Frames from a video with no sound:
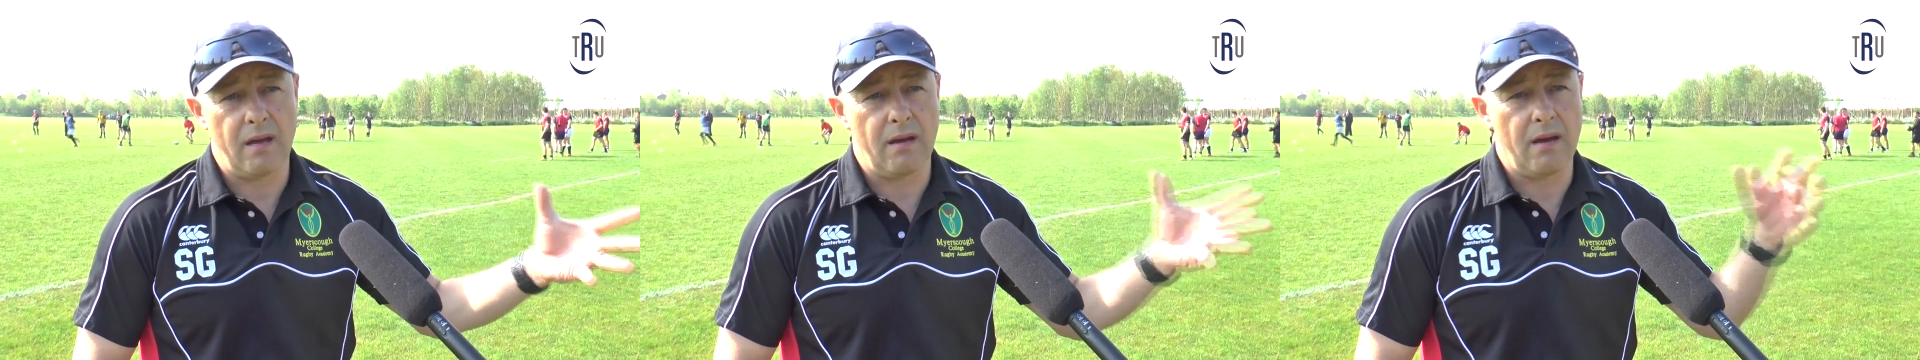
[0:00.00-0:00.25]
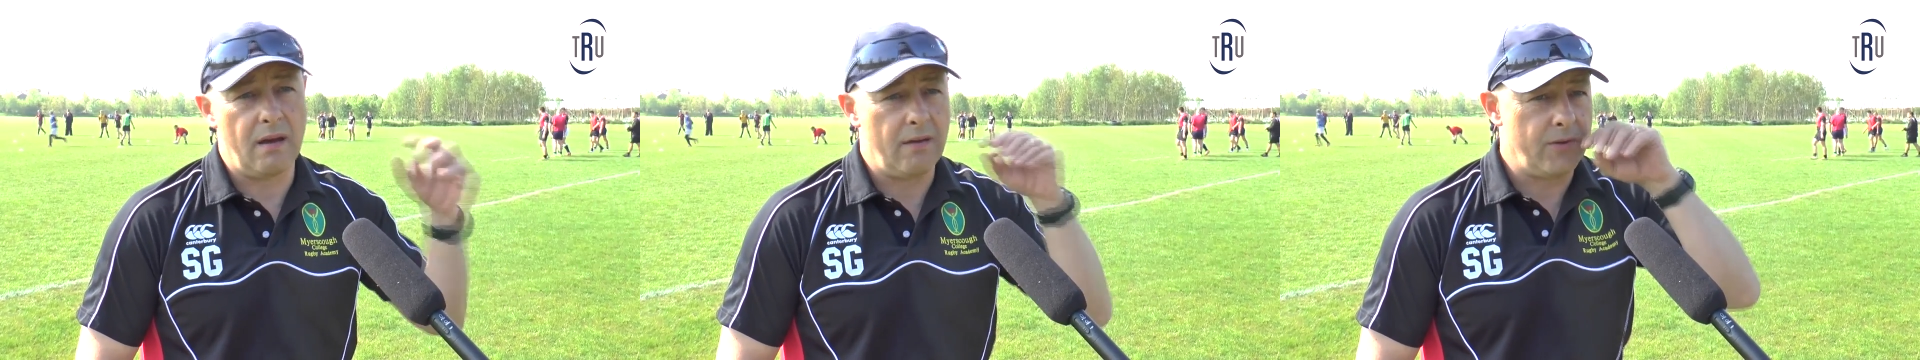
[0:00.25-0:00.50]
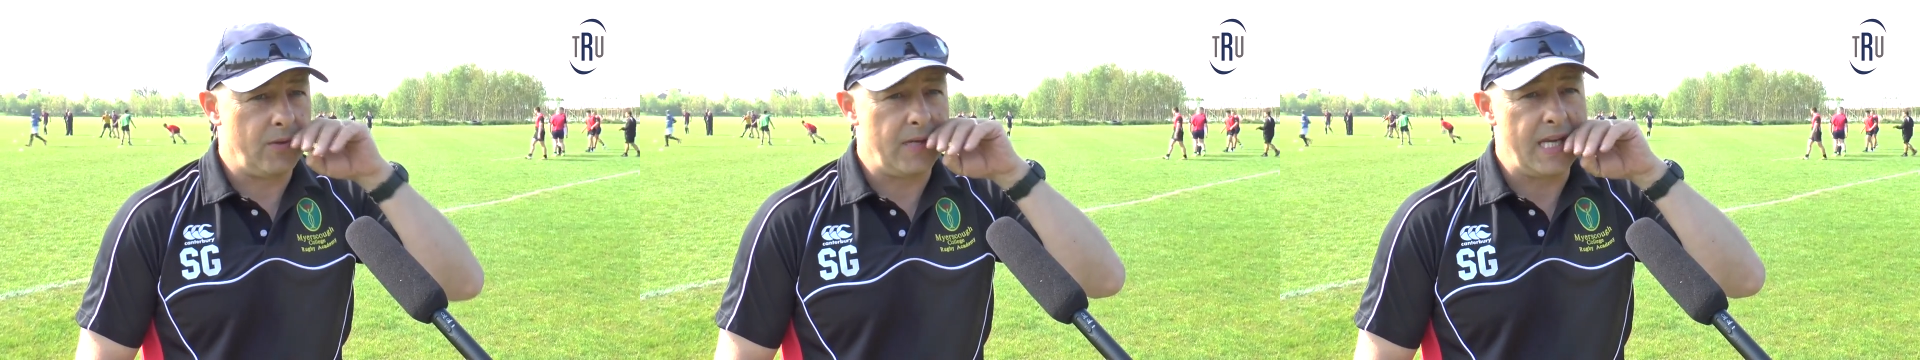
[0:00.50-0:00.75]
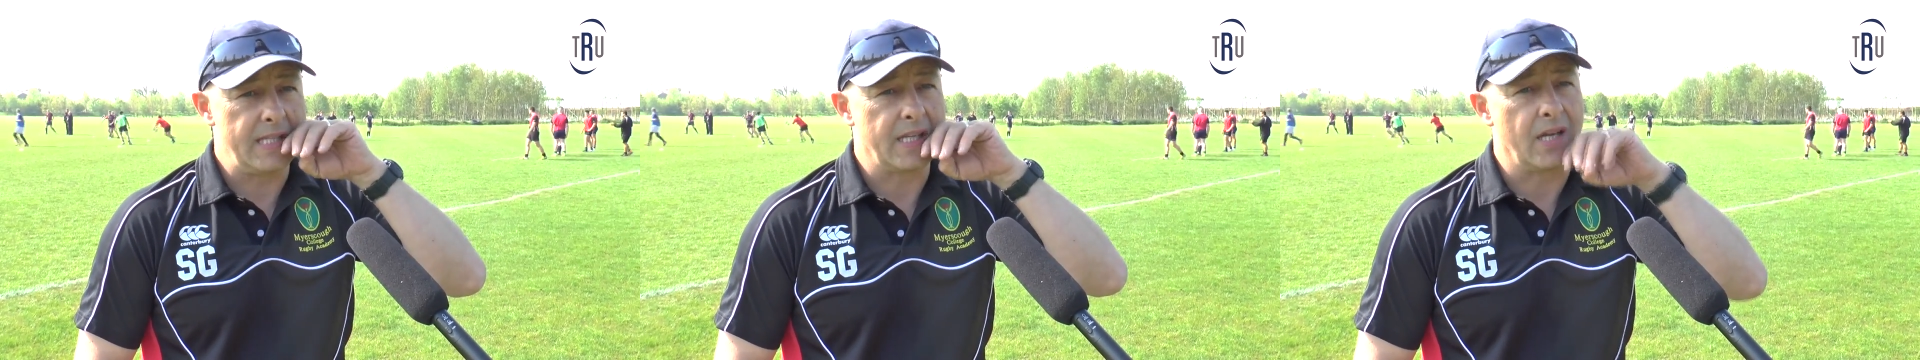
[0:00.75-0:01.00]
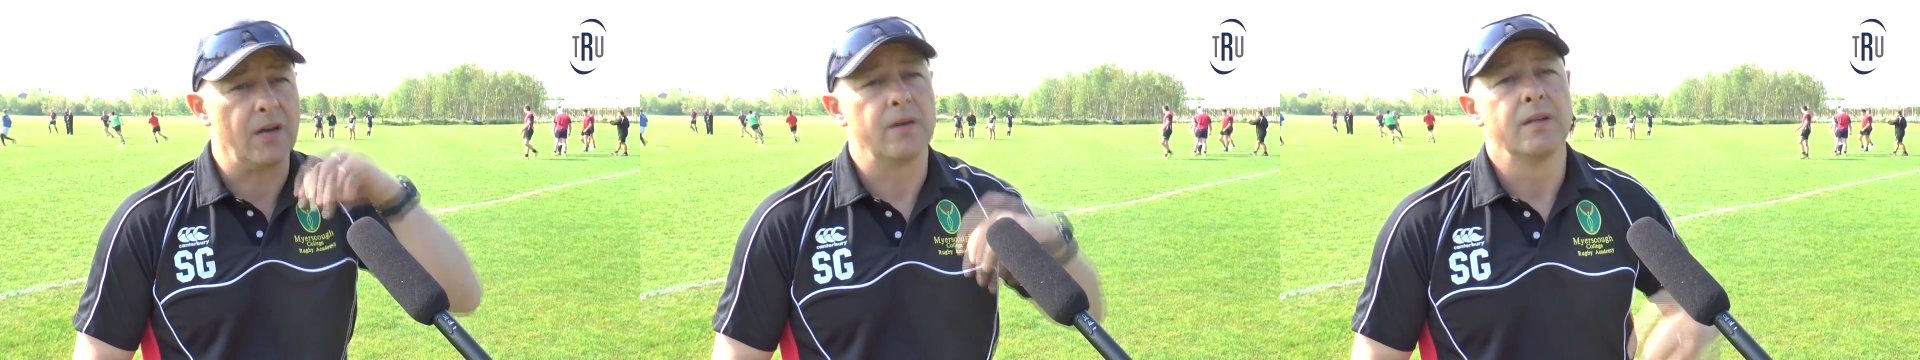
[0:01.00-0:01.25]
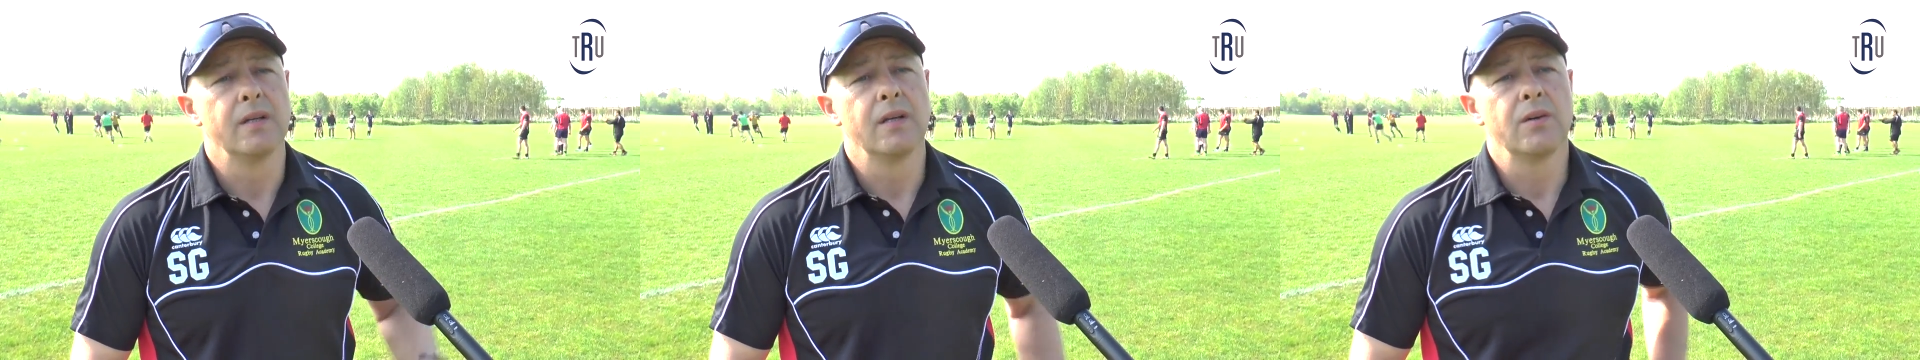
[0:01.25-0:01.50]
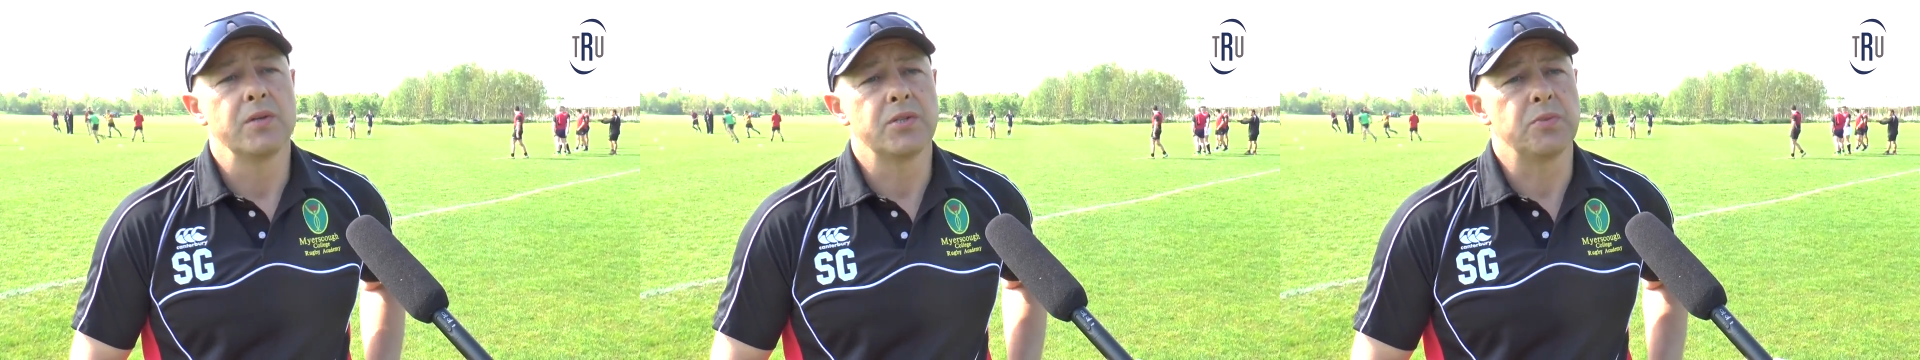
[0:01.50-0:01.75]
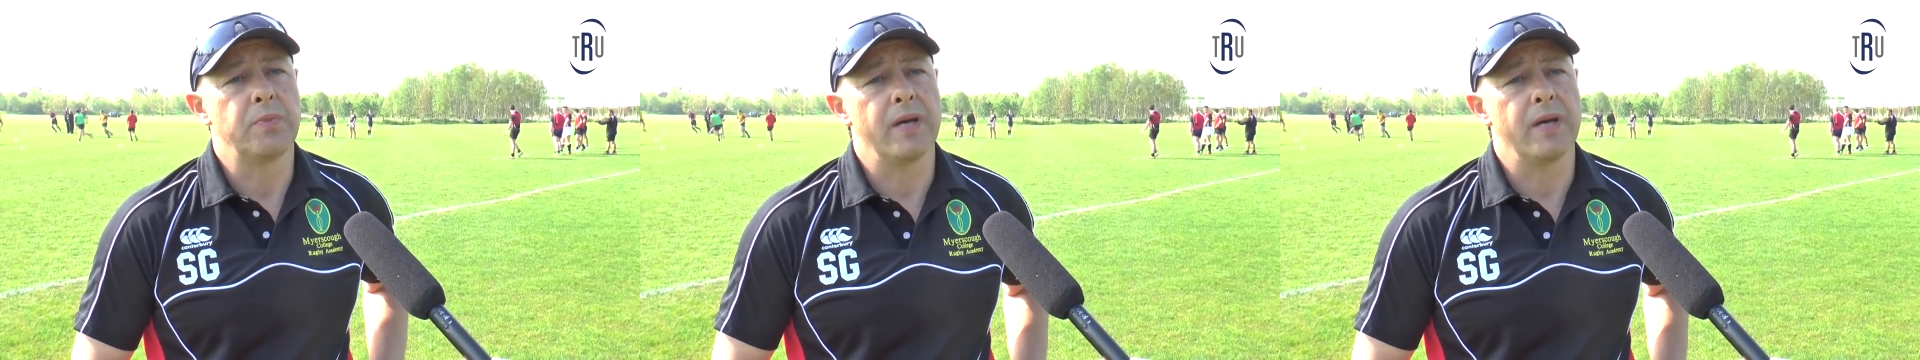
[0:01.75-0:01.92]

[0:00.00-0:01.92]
uh, a few years ago which is